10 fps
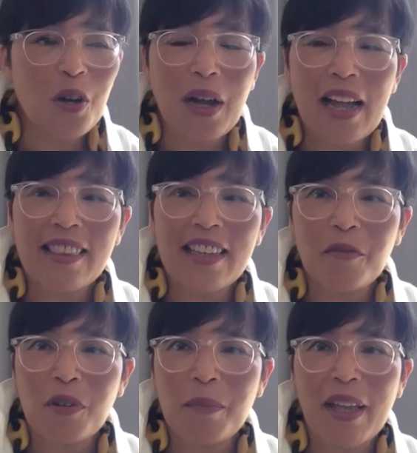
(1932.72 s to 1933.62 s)
I think
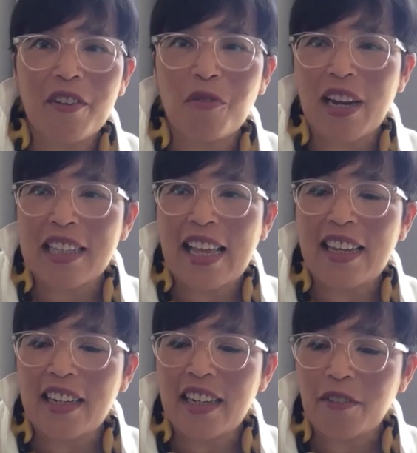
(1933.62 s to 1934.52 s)
we'll make great
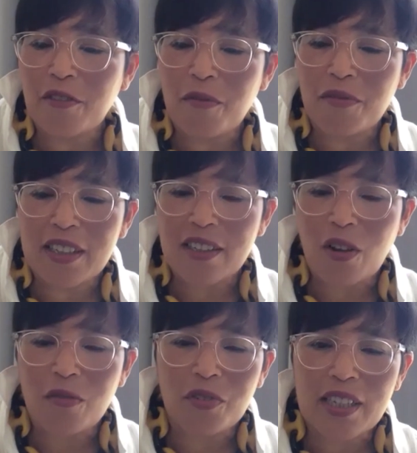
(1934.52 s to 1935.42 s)
editing
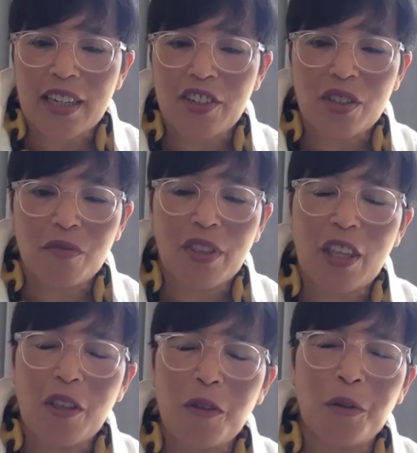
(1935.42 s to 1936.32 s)
conversation with
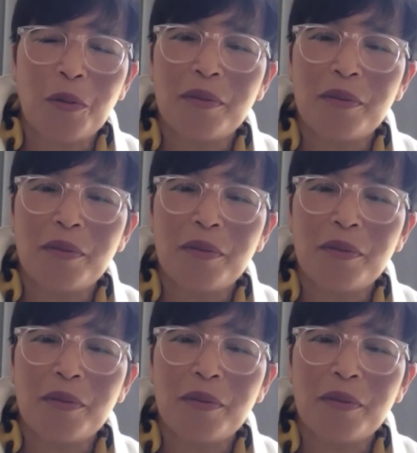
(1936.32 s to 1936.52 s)
you.